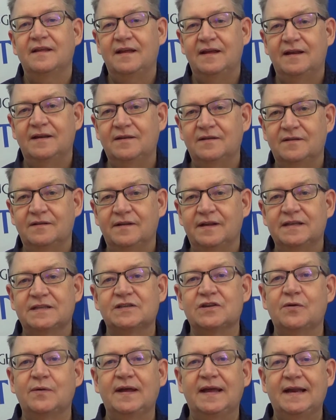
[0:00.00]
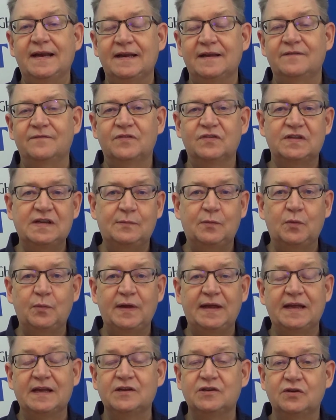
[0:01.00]
then let's go ahead and see
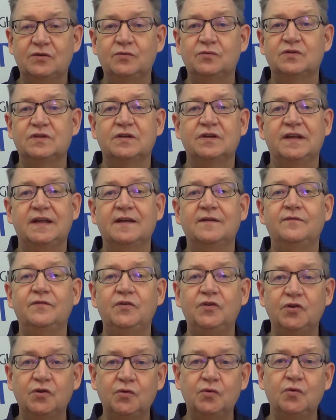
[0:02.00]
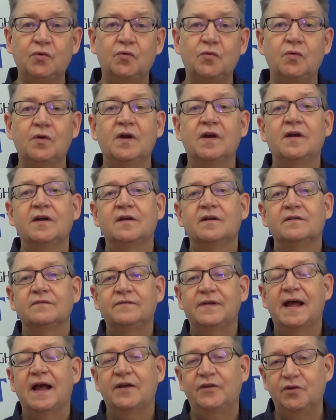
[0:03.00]
what we can do to give you
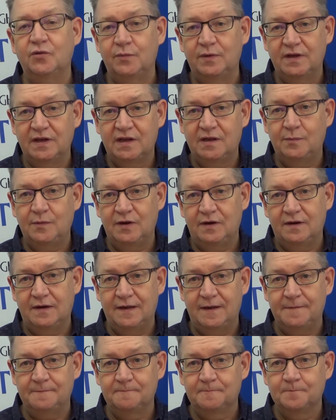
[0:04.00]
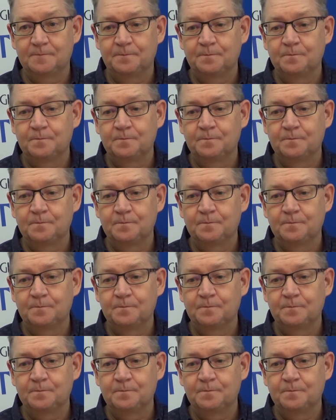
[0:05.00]
value in the community.